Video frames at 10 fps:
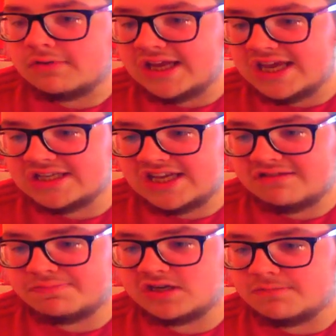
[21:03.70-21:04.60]
We ain't
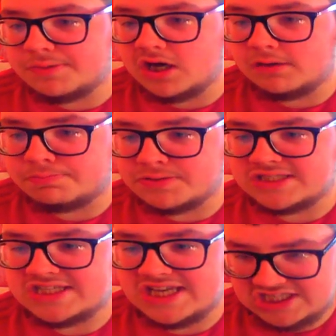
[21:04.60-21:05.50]
keeping the ball
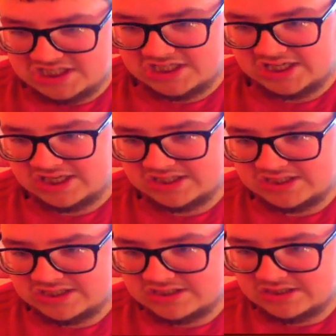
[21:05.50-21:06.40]
possession
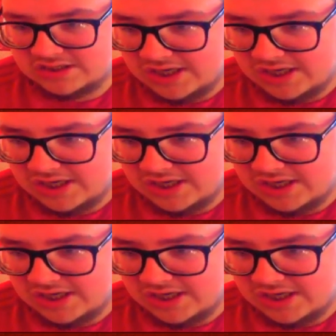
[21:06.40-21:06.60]
against